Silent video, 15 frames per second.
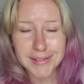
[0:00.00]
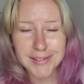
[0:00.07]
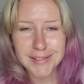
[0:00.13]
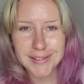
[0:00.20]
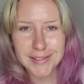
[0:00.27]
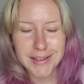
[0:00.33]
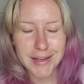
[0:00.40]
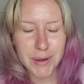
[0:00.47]

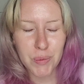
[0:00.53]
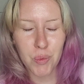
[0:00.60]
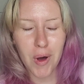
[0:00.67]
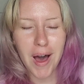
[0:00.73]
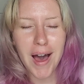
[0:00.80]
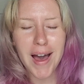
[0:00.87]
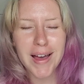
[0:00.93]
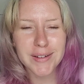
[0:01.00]
see
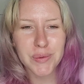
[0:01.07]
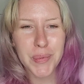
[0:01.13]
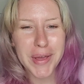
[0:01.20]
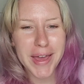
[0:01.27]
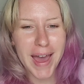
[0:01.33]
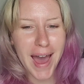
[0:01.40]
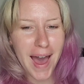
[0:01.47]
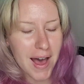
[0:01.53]
what we
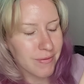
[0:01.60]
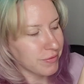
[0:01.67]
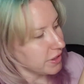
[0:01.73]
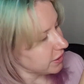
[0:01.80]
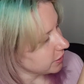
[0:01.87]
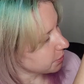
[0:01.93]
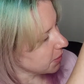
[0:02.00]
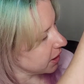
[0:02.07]
have
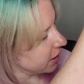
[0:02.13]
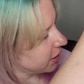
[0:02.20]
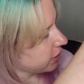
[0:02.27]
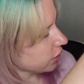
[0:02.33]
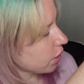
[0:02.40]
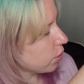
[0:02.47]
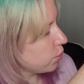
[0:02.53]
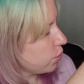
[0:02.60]
this
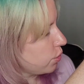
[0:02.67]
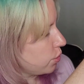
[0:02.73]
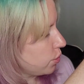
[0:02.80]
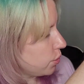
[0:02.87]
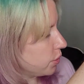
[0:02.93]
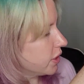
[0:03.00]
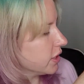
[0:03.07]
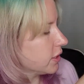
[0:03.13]
month.
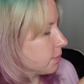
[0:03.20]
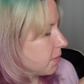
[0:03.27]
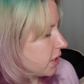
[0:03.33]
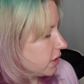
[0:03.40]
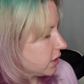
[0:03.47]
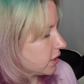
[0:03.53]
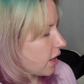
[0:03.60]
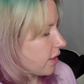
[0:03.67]
Ooh, this
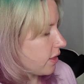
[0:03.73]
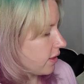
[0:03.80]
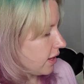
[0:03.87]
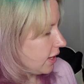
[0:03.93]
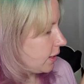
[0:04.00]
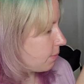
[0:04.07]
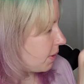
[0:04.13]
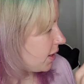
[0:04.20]
month's
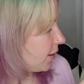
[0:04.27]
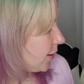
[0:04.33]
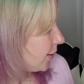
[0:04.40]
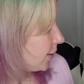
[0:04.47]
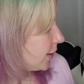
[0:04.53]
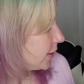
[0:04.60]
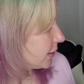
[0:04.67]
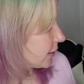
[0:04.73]
theme
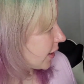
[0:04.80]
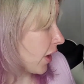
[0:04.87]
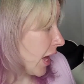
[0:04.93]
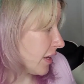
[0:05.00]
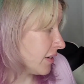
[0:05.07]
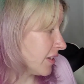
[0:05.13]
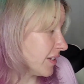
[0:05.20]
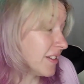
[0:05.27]
is
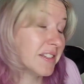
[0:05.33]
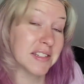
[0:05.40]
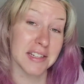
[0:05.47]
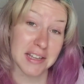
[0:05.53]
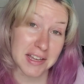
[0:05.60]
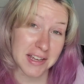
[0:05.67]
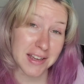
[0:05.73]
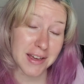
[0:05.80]

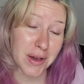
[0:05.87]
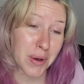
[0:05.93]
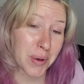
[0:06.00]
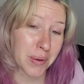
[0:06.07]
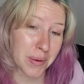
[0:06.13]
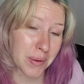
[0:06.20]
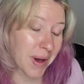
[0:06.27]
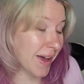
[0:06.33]
fantasy.
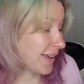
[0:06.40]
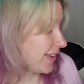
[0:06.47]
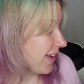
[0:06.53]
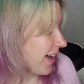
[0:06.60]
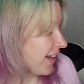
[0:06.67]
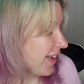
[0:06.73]
Ooh, I get